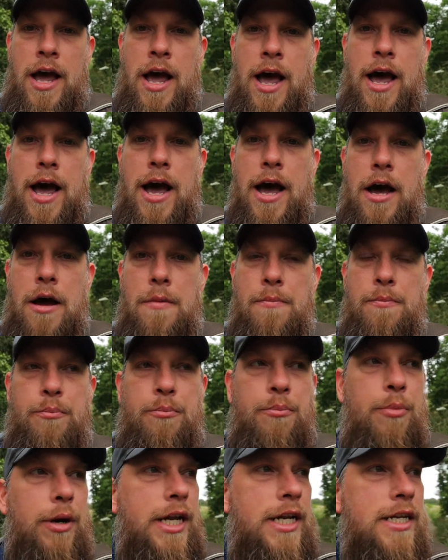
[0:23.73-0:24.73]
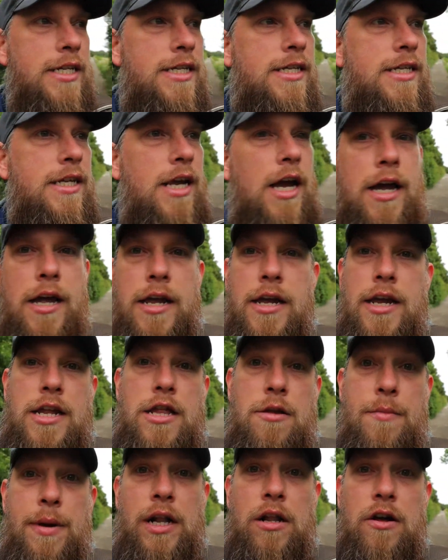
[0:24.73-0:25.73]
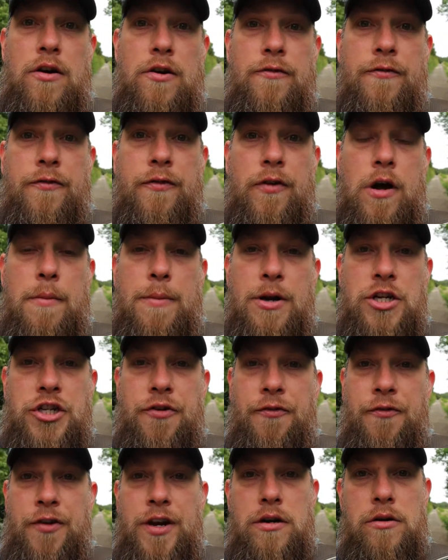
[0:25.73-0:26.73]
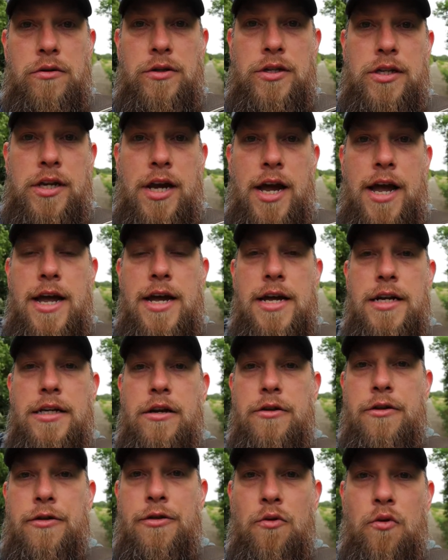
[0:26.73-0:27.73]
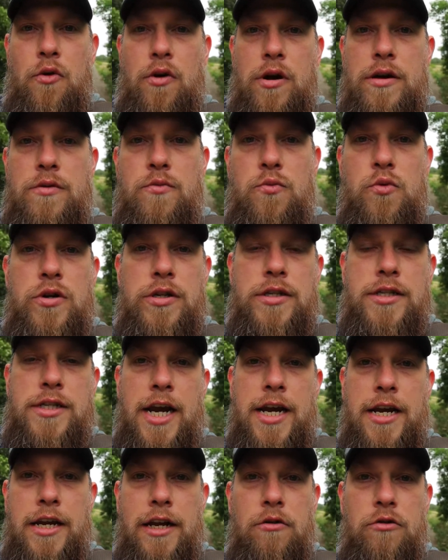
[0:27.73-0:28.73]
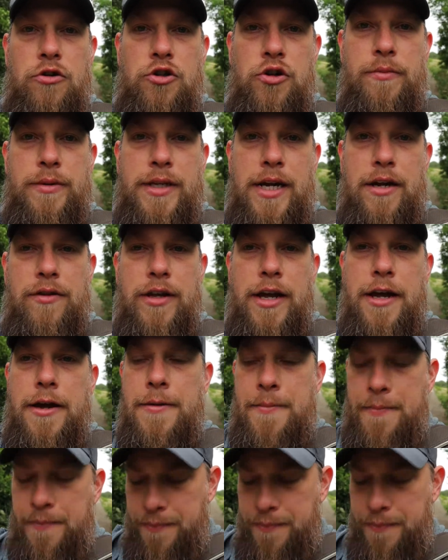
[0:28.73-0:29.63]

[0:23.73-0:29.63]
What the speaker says: but it's in the middle of a bunch of fields, and I thought I would take a little trip down there.